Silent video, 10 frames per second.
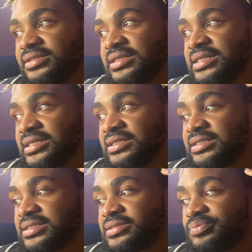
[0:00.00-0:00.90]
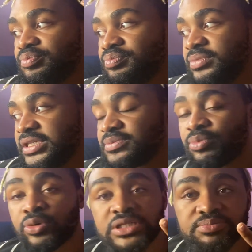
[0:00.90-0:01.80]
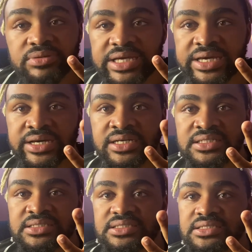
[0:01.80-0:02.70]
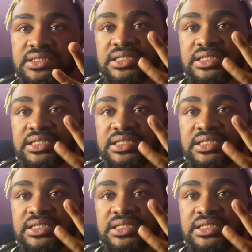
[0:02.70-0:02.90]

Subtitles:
these sports players,